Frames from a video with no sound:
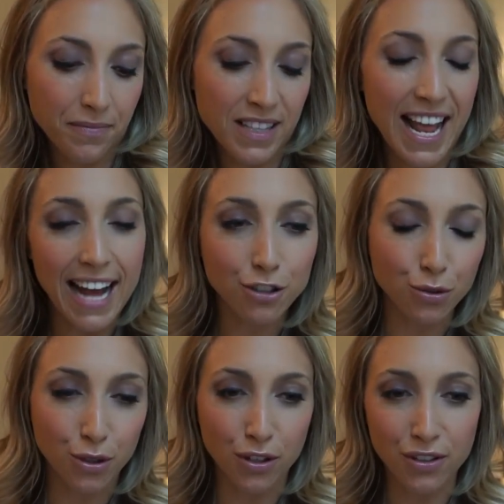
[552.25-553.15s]

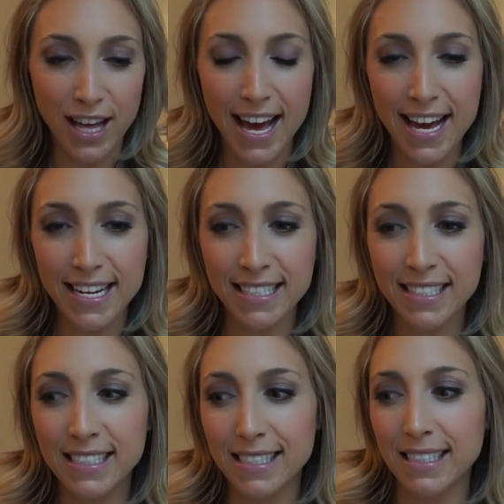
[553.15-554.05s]
natural
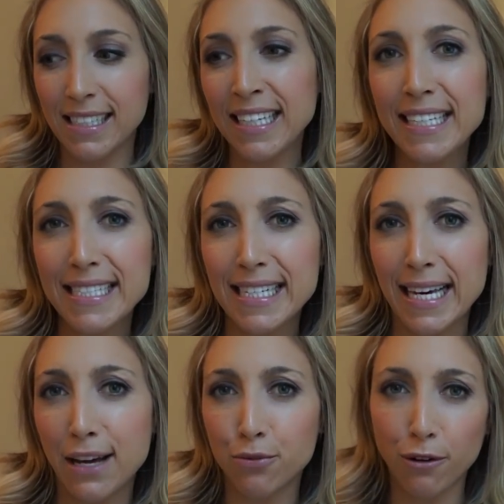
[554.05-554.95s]
and
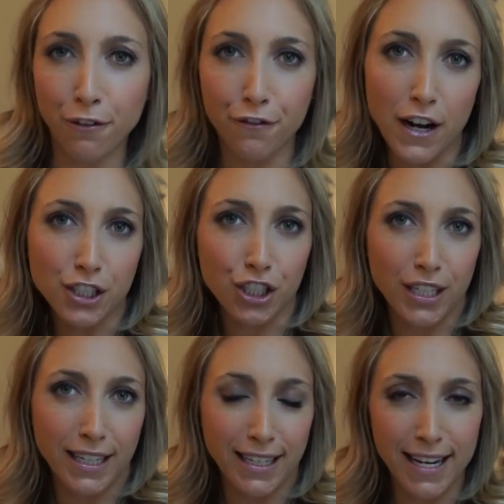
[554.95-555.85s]
easy and
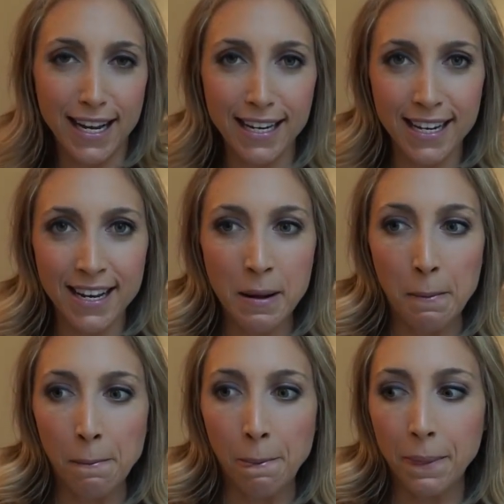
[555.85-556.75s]
refreshing, and
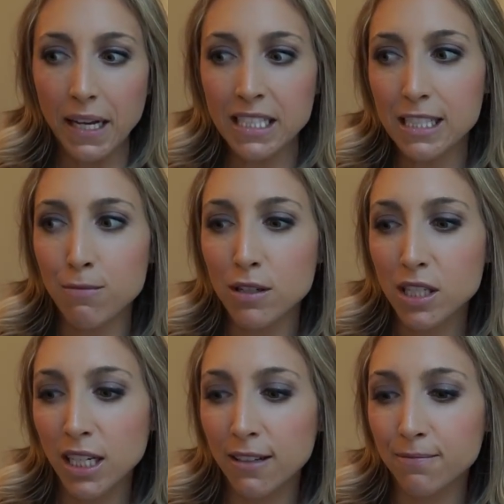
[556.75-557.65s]
it smells
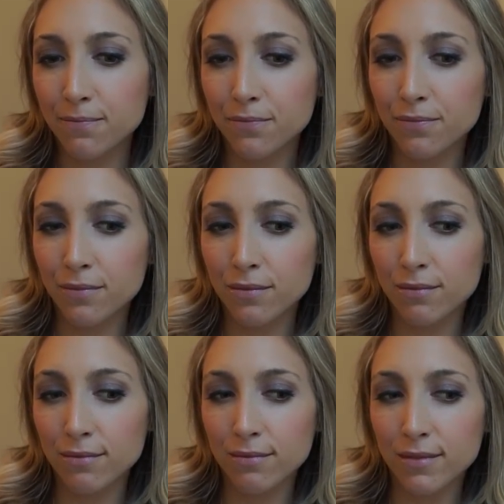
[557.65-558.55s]
like
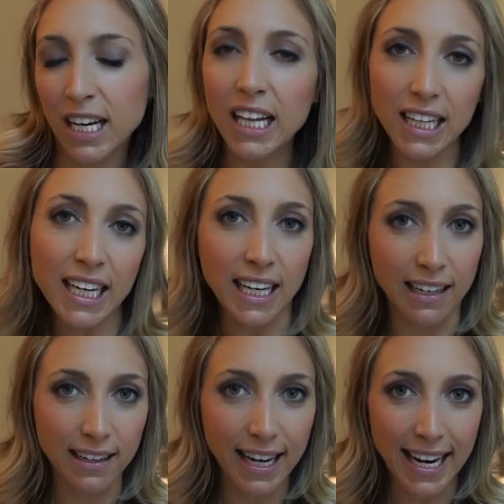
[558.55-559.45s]

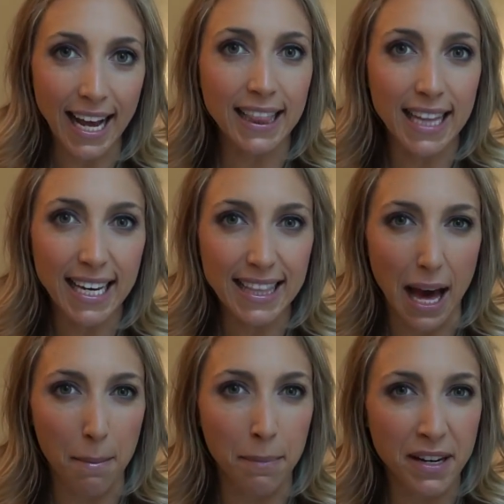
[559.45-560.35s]
clean, and I like
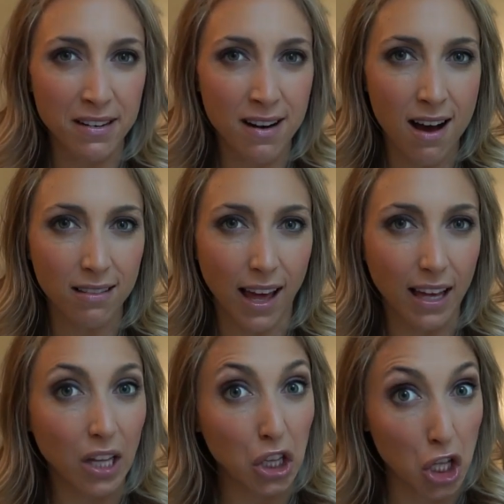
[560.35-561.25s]
that, but not
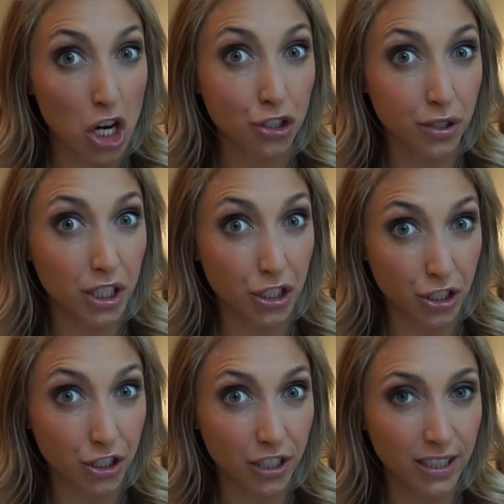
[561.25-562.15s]
like laundry
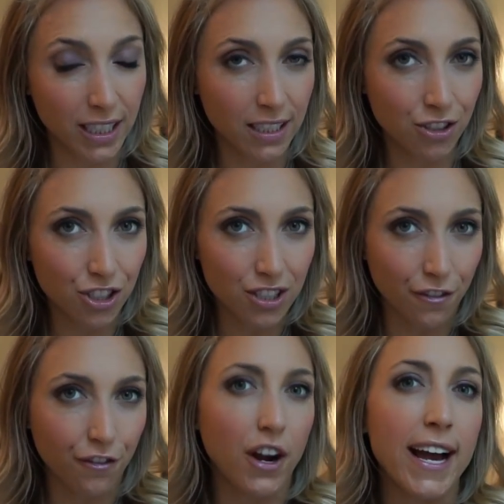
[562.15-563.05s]
detergent clean,
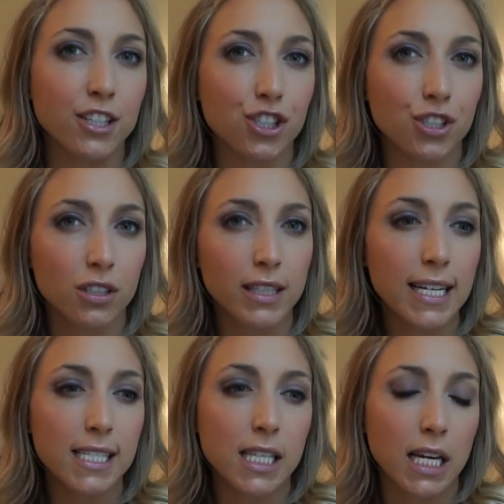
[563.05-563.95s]
just fresh.
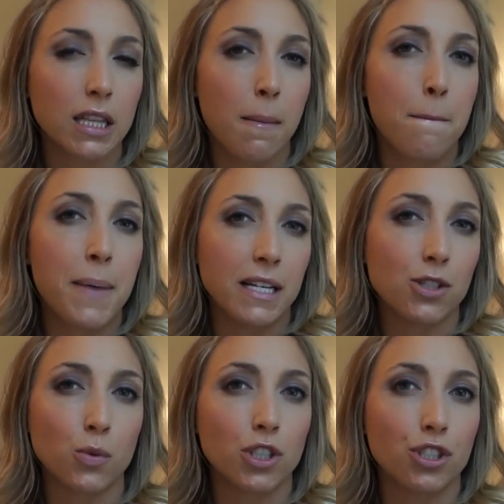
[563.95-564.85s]
That is like the
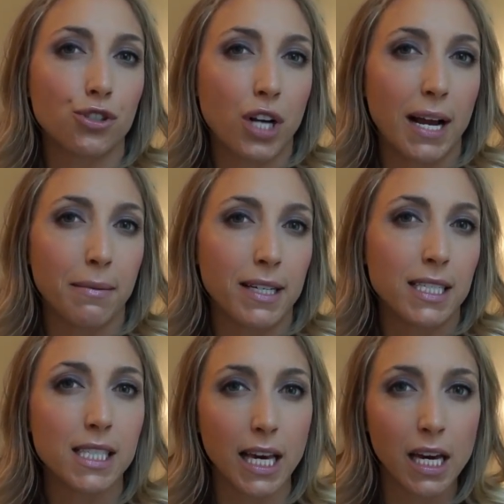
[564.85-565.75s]
best word to describe it.
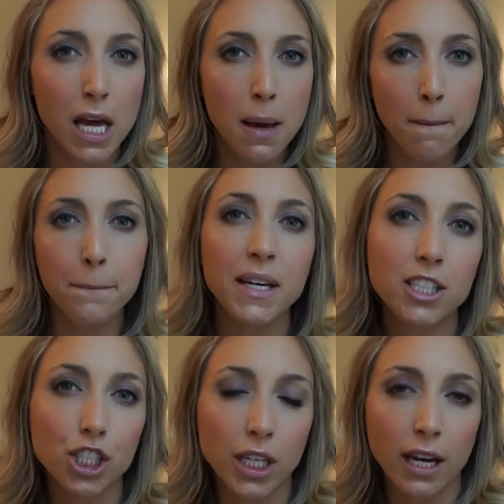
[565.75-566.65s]
It's like
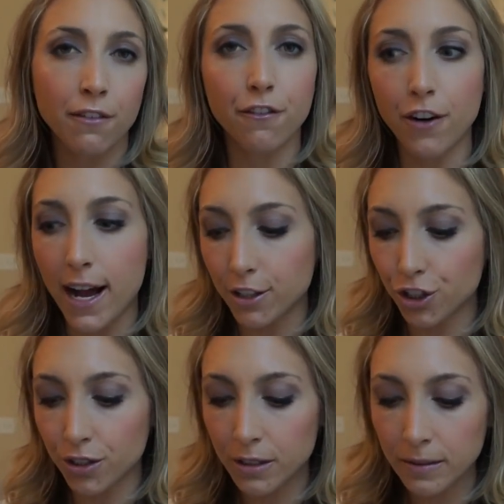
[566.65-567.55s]
beachy and
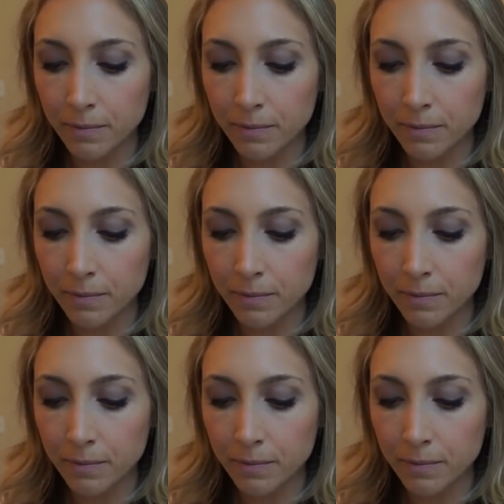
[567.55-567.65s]
fresh.